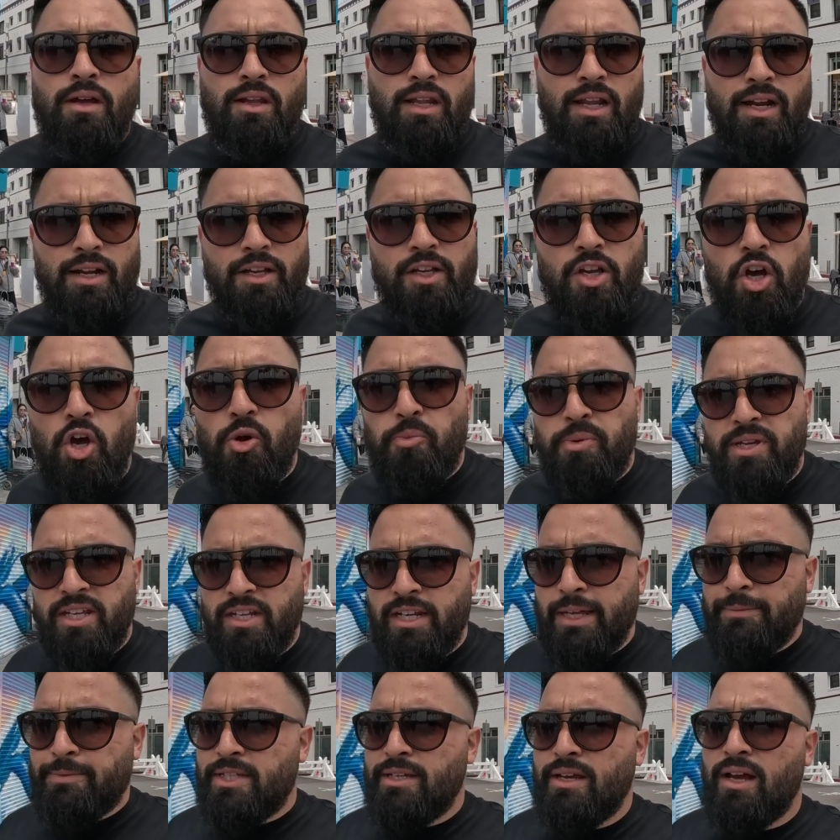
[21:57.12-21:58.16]
A lot of Kobe,
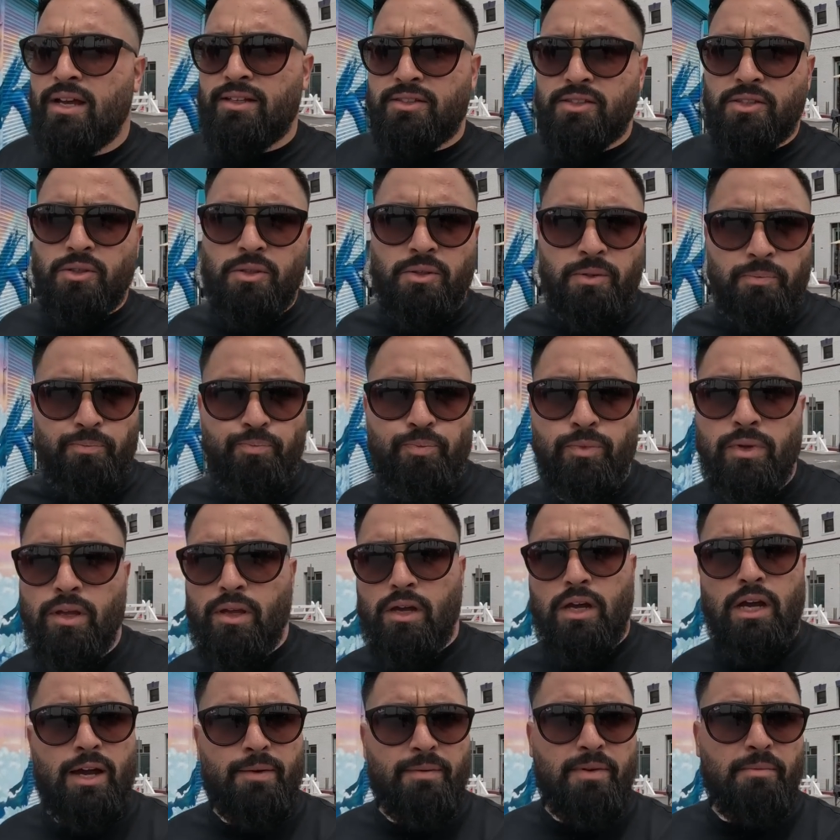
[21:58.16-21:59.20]
Nipsey Hussle.
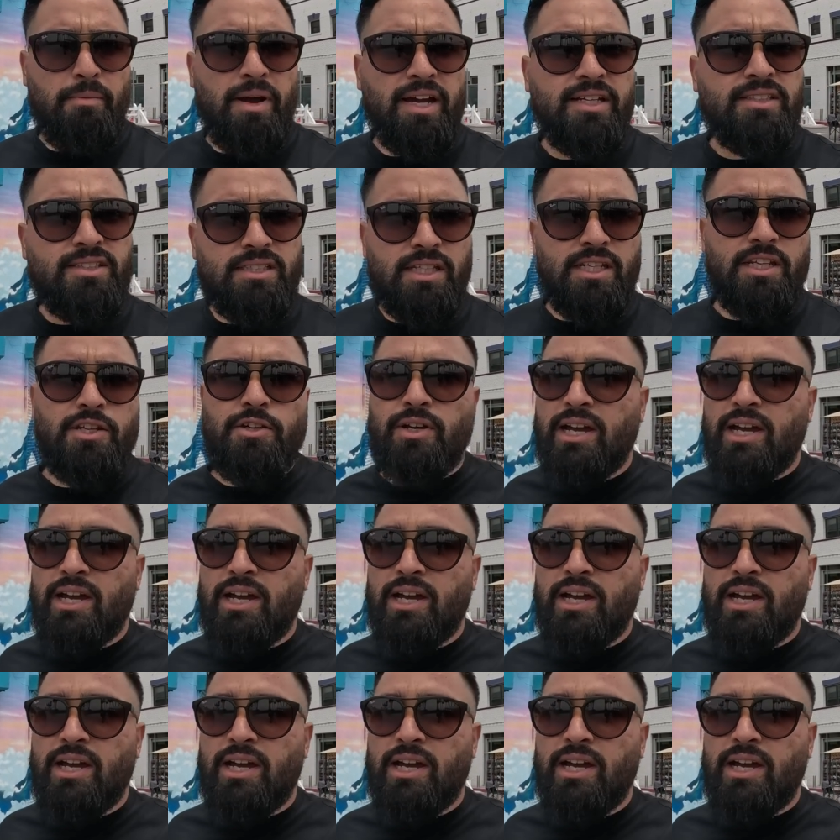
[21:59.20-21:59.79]
In my city,